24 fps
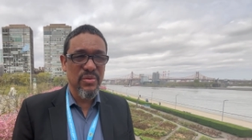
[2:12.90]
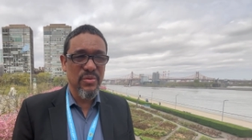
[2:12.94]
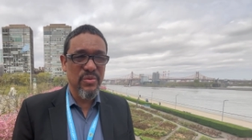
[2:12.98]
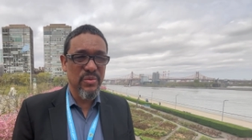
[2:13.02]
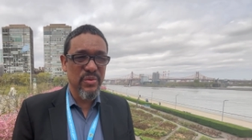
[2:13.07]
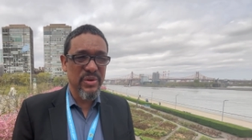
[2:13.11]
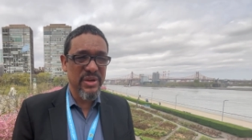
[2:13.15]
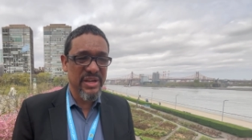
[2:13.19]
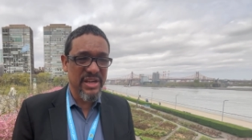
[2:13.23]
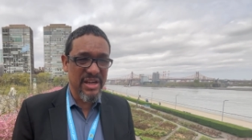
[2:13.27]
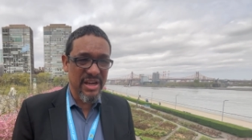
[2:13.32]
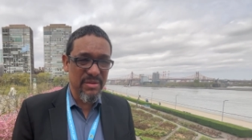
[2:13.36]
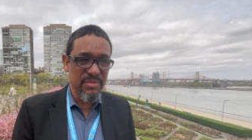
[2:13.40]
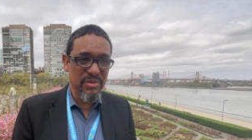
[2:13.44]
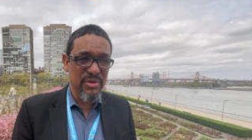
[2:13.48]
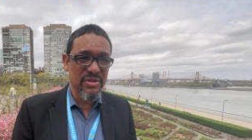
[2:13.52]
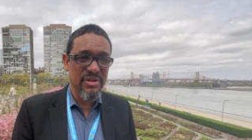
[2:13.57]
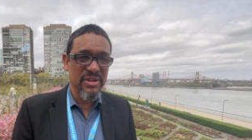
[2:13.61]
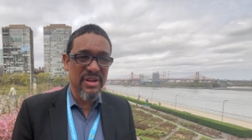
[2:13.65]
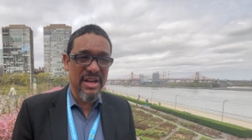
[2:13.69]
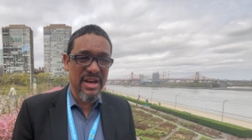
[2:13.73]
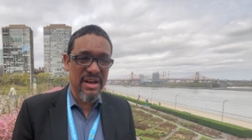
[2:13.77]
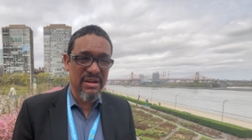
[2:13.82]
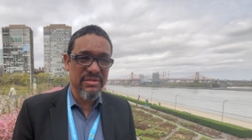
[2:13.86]
we came to
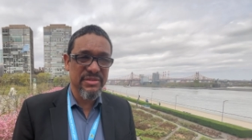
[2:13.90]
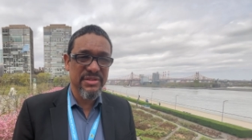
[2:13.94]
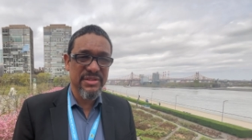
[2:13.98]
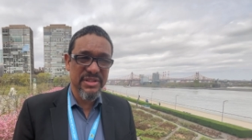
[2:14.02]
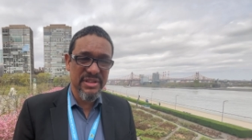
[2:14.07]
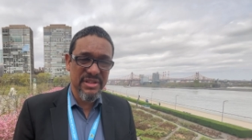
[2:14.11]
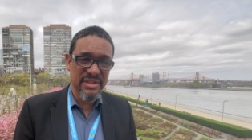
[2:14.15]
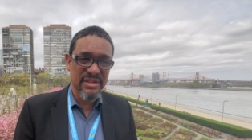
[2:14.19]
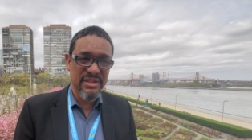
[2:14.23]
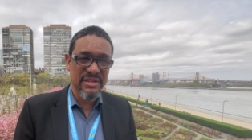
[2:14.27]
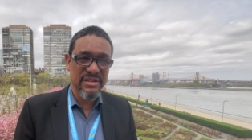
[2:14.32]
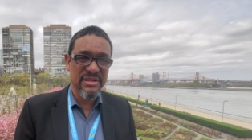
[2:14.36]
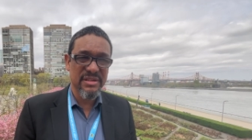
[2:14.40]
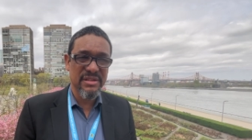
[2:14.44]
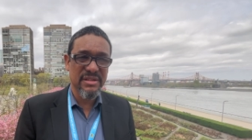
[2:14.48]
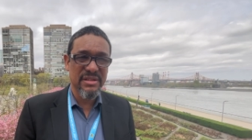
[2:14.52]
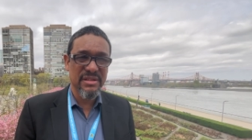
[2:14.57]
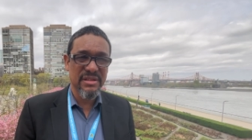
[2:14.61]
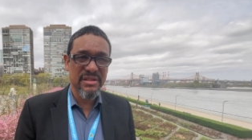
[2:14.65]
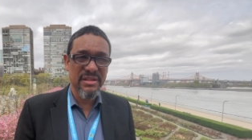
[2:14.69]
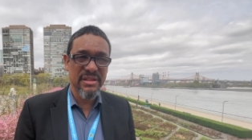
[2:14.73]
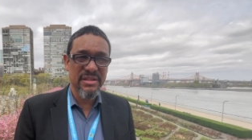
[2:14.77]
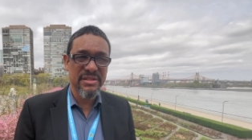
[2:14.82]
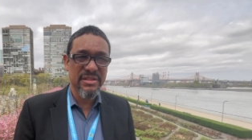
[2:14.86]
denounce here
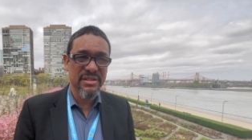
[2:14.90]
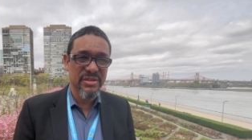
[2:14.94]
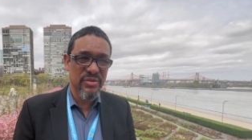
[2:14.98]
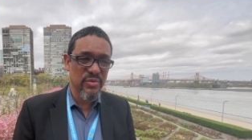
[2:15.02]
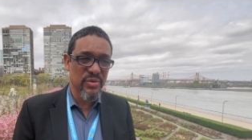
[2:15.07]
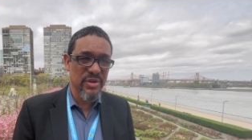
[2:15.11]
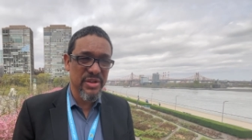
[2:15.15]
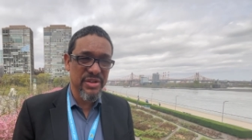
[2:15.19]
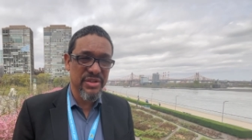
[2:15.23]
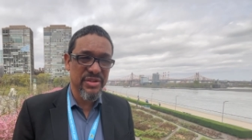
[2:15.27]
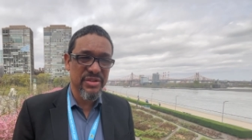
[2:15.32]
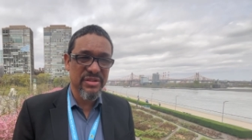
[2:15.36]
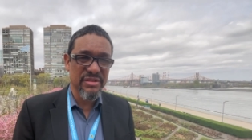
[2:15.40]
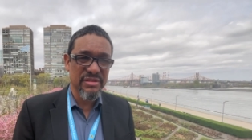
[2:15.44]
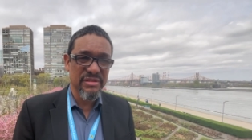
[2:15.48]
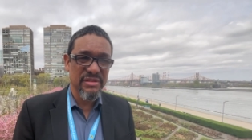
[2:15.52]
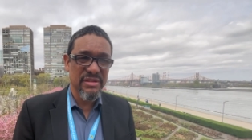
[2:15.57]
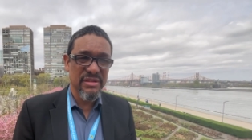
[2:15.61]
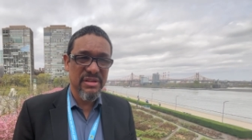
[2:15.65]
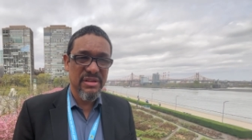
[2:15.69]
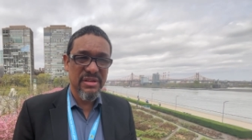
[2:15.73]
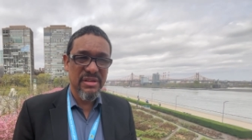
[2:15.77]
the situation.